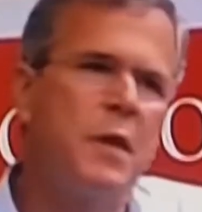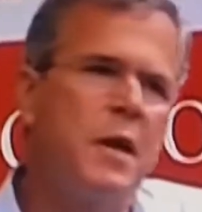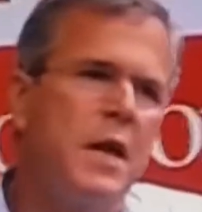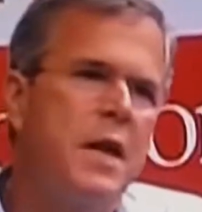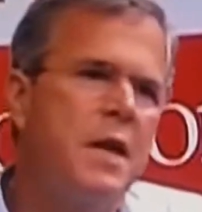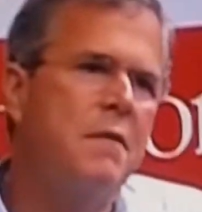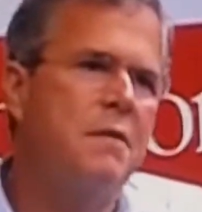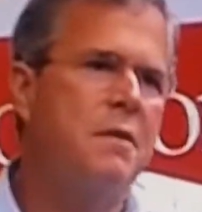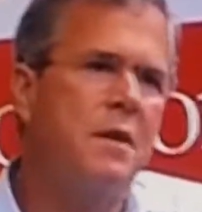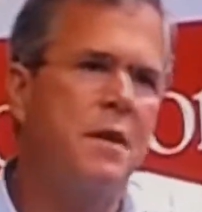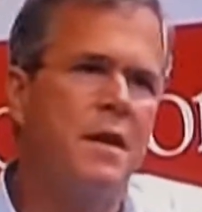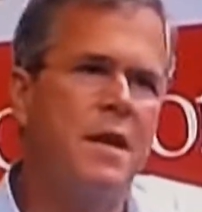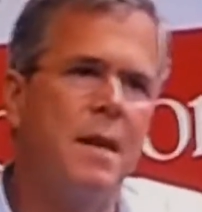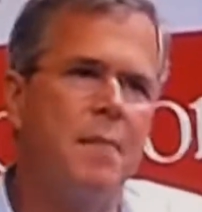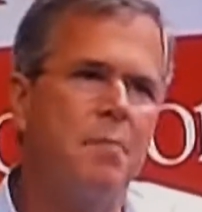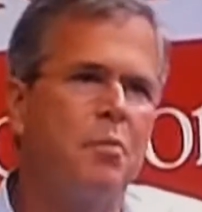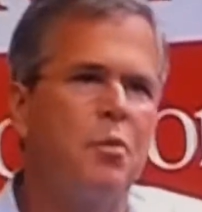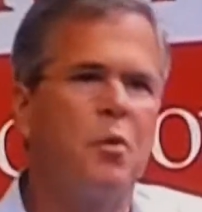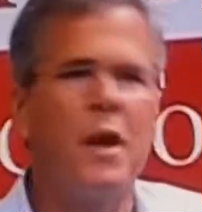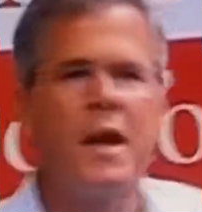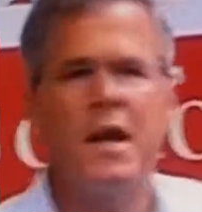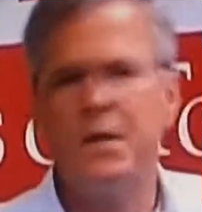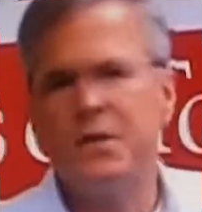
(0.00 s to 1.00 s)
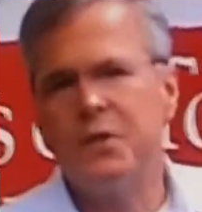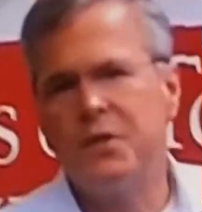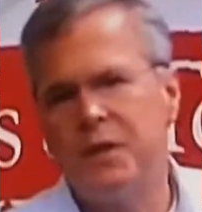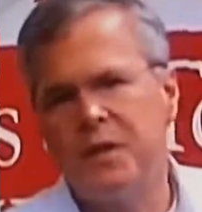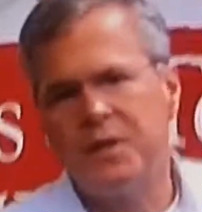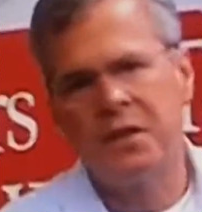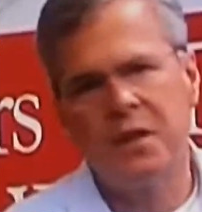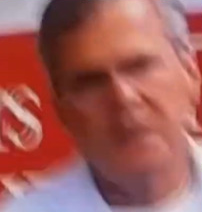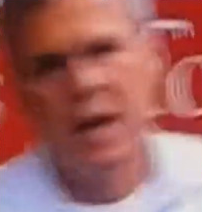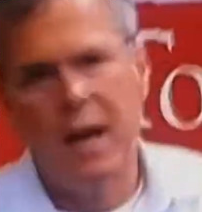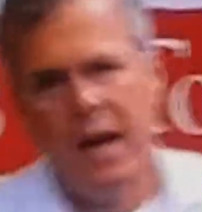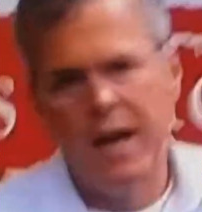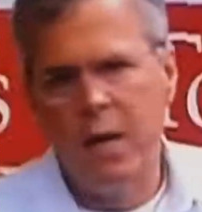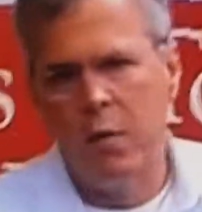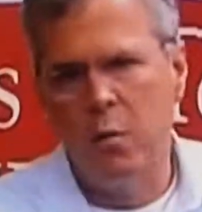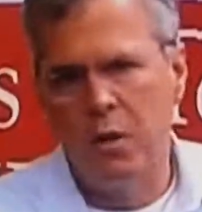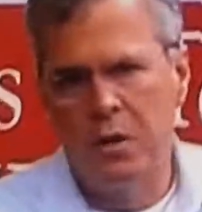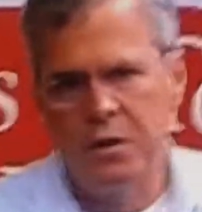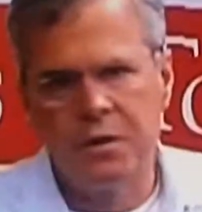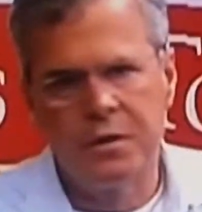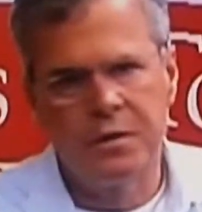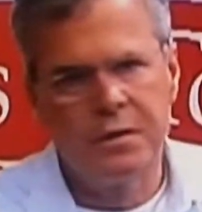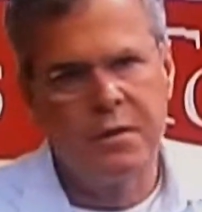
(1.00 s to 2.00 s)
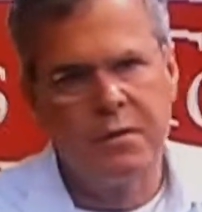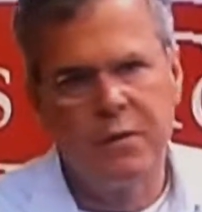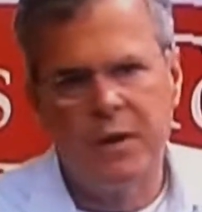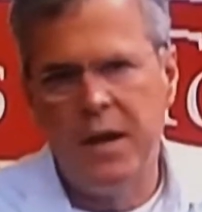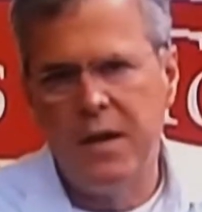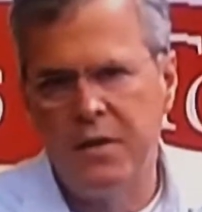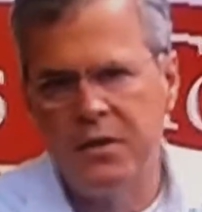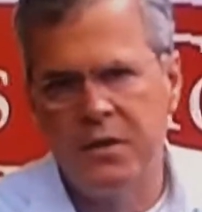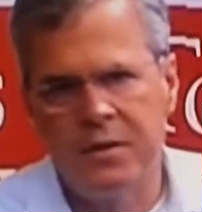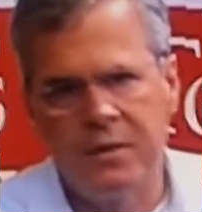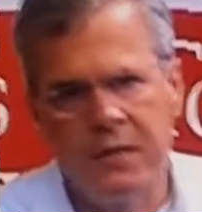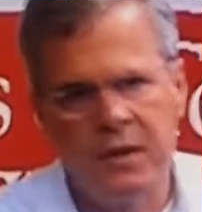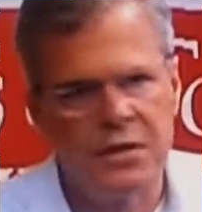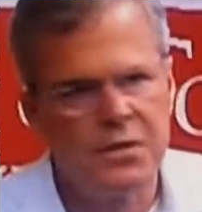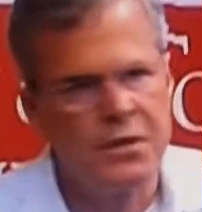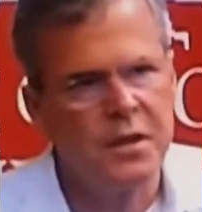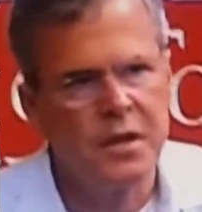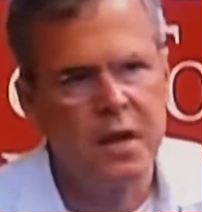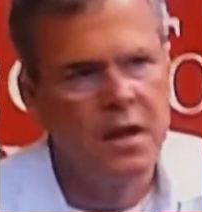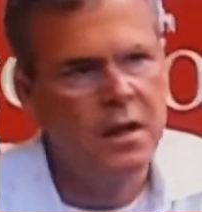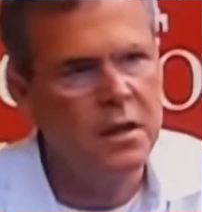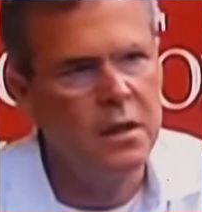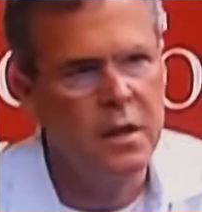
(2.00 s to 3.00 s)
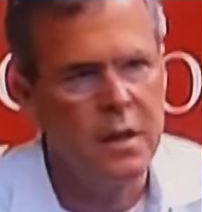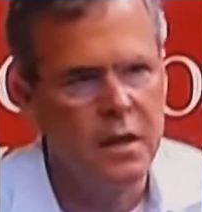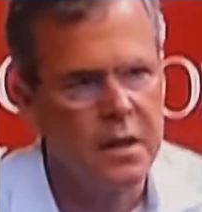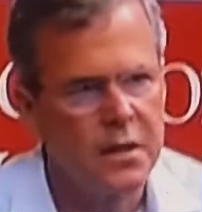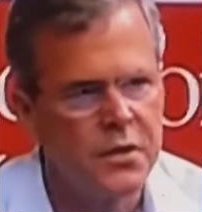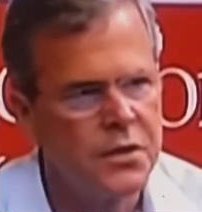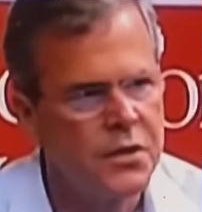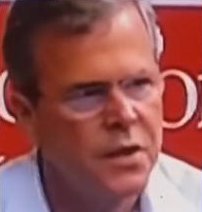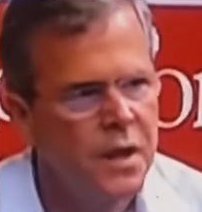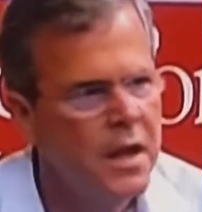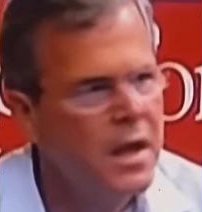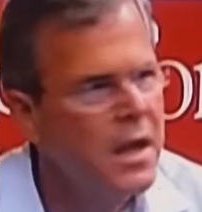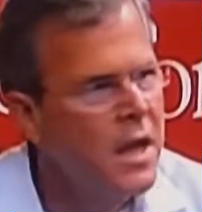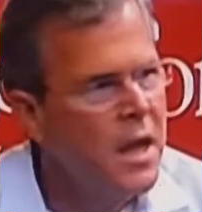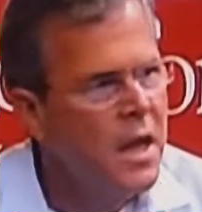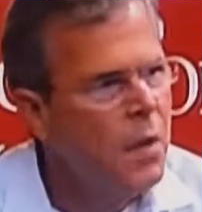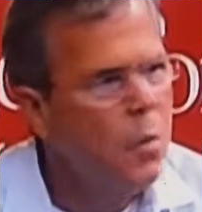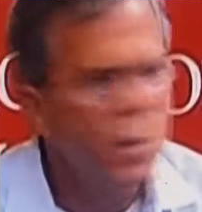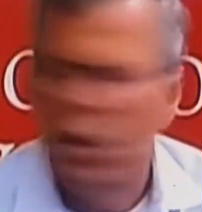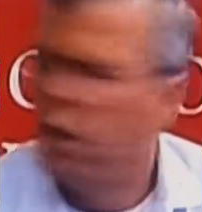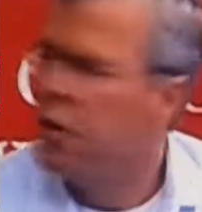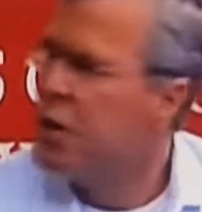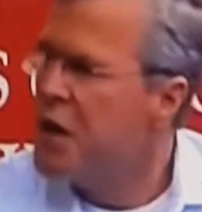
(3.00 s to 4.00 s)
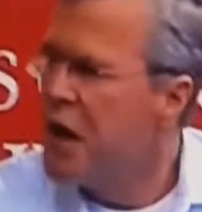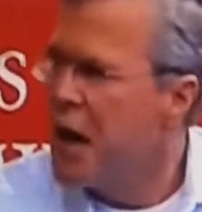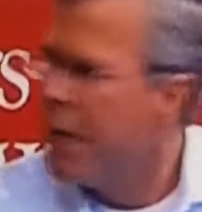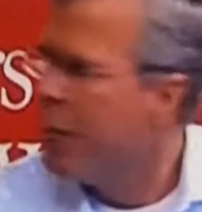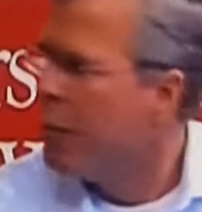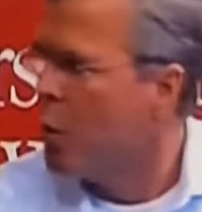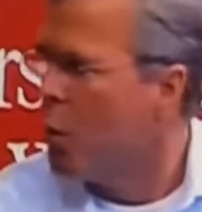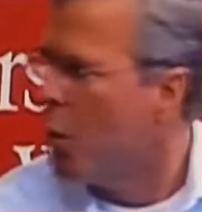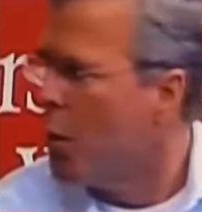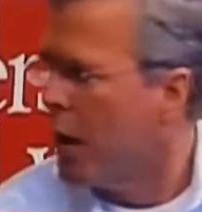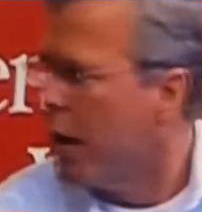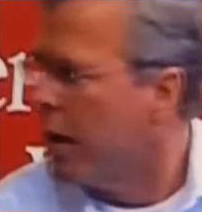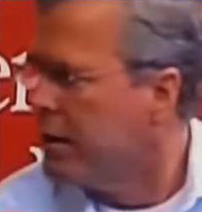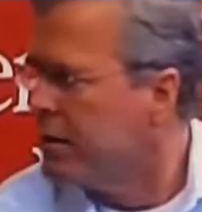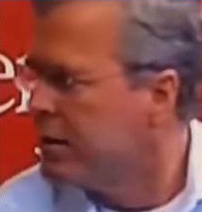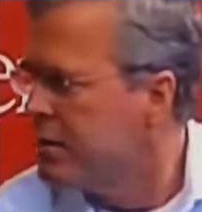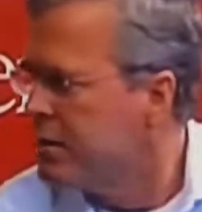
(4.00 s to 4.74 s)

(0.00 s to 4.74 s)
if we embrace this language of divisiveness and ugliness, we'll never